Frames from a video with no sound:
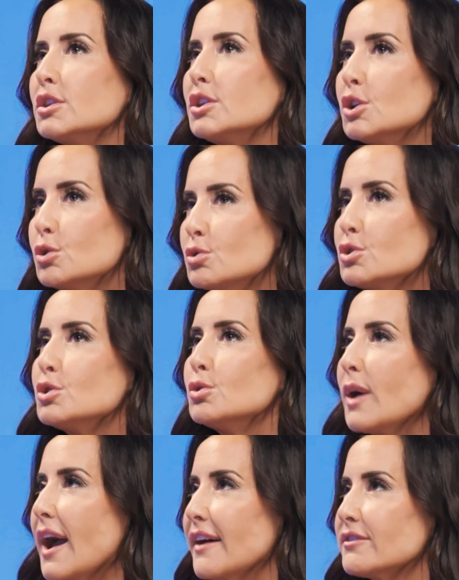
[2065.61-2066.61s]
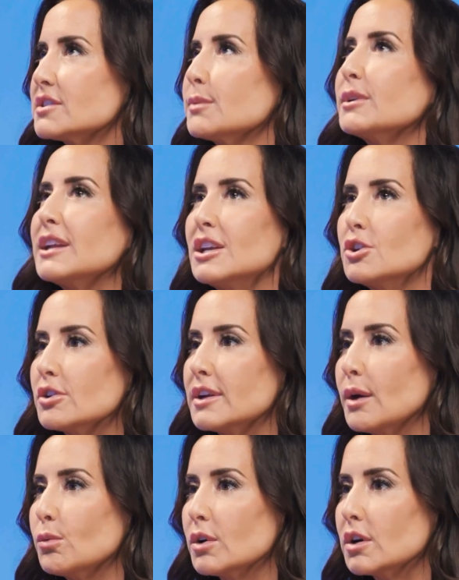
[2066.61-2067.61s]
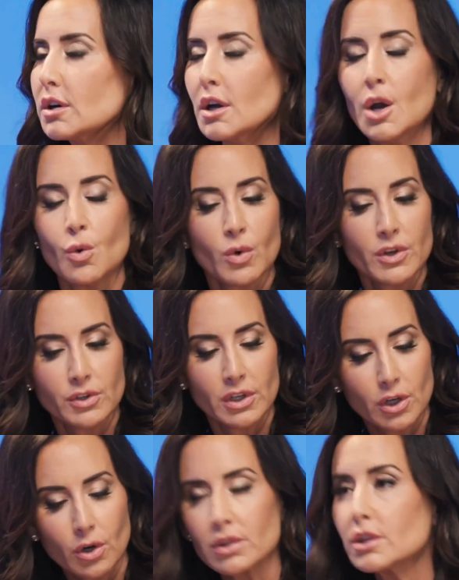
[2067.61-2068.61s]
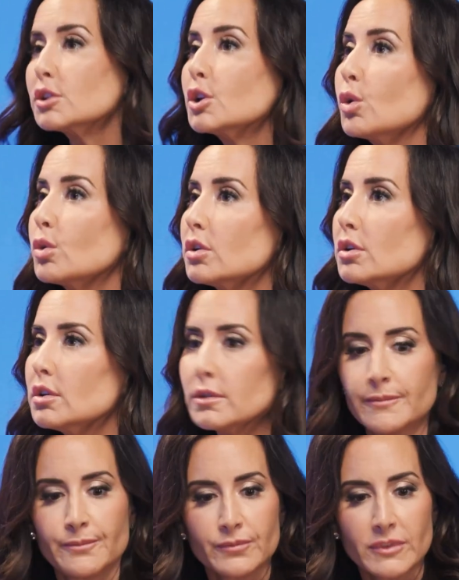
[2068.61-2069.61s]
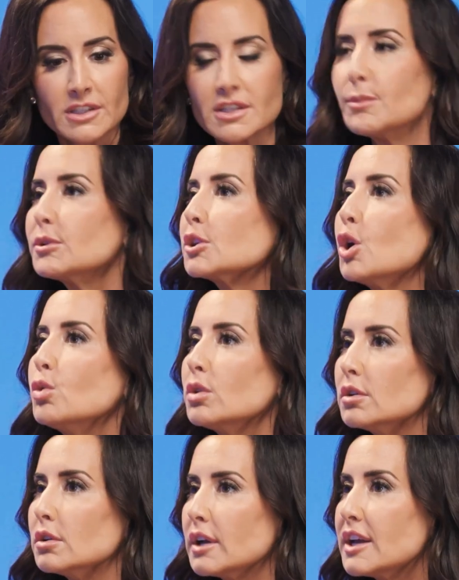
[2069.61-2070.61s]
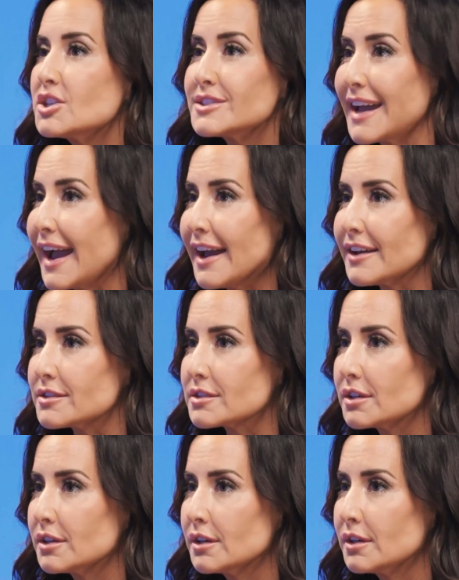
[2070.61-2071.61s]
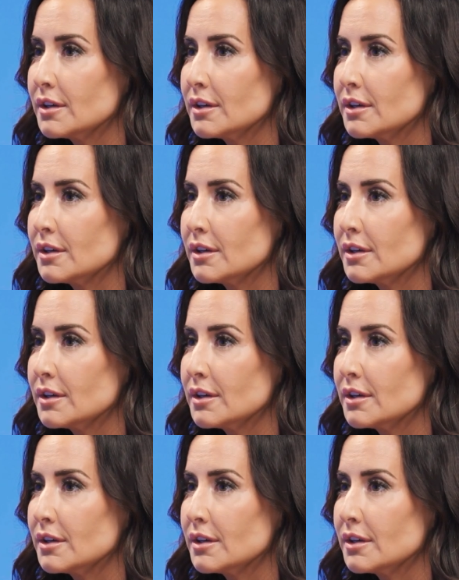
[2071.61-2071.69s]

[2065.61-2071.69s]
you do have someone in your network where you can go to someone local and just ask.